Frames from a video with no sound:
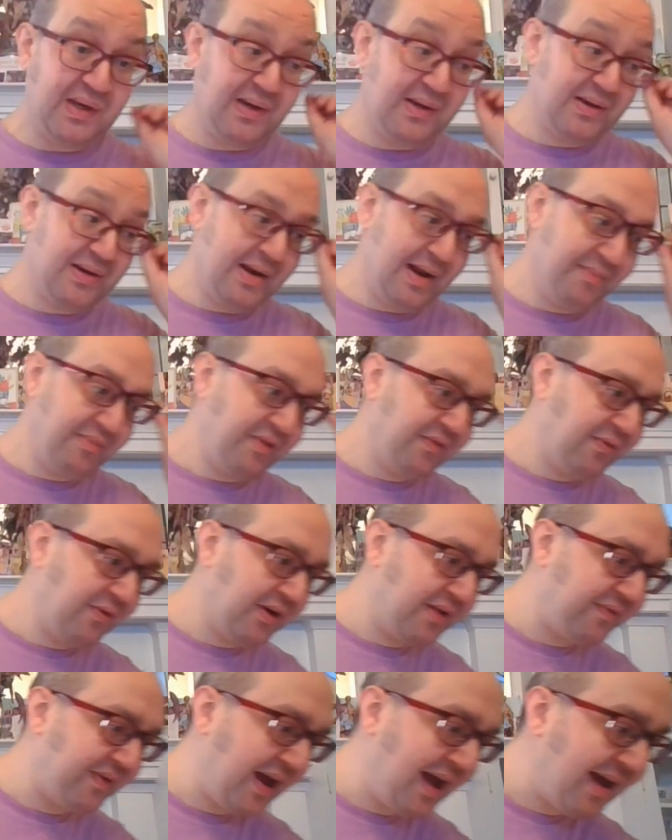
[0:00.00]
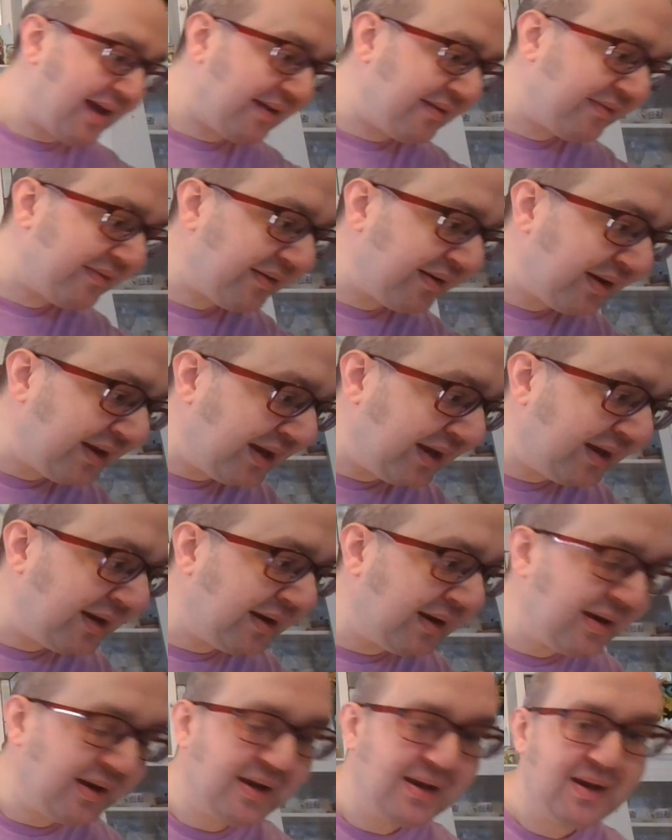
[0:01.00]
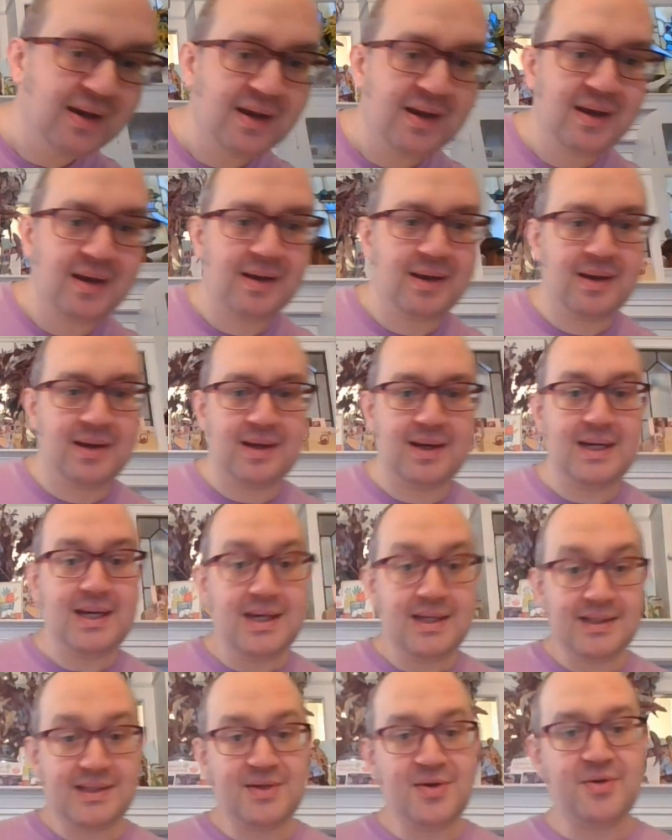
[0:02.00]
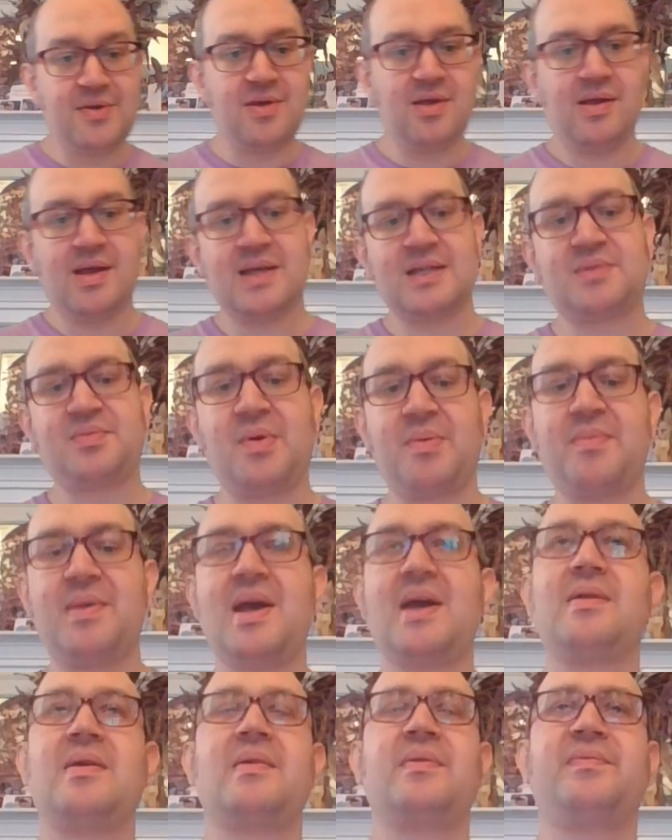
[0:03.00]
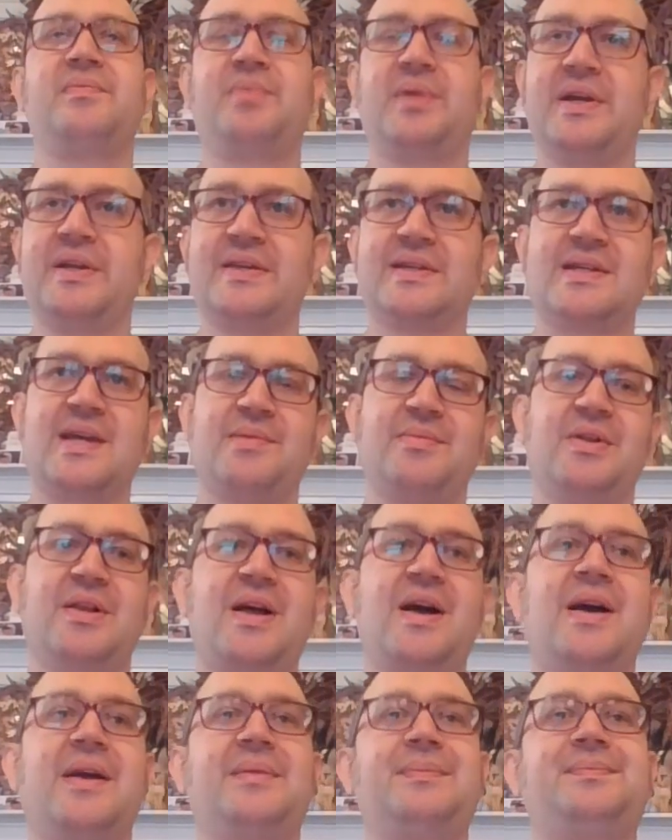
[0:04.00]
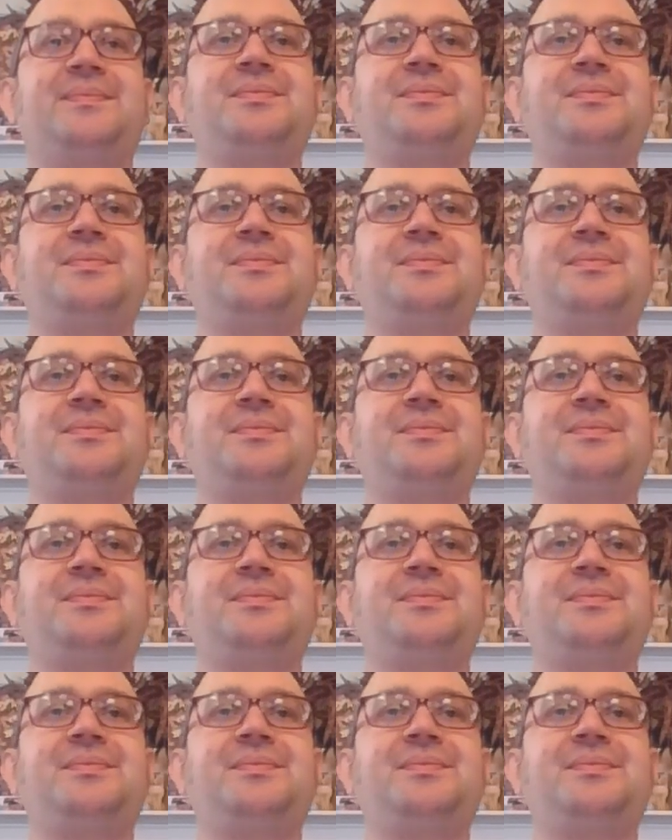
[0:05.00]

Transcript: Number 45 is new to the list, but man, I've played this game a lot.